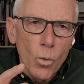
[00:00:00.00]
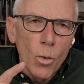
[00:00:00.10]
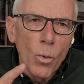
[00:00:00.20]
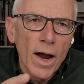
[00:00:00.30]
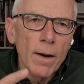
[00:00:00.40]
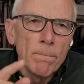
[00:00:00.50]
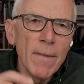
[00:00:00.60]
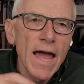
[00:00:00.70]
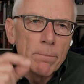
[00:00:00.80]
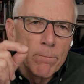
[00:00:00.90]
Where
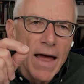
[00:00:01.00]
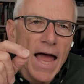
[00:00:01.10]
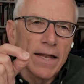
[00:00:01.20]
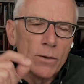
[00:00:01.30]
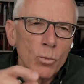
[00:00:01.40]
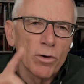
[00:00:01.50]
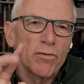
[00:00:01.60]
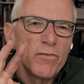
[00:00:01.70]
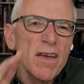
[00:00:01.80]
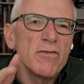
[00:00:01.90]
men were
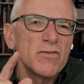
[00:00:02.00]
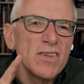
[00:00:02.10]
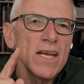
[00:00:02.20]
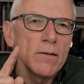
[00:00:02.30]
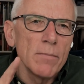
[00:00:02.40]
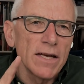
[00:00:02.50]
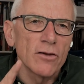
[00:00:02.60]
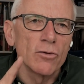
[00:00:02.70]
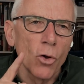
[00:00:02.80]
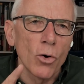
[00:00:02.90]
15
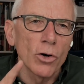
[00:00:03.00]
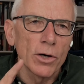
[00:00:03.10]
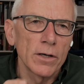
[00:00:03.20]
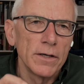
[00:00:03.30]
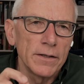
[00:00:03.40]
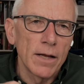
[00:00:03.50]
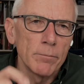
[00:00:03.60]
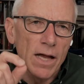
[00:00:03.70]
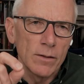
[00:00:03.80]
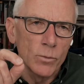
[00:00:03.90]
minutes longer than women.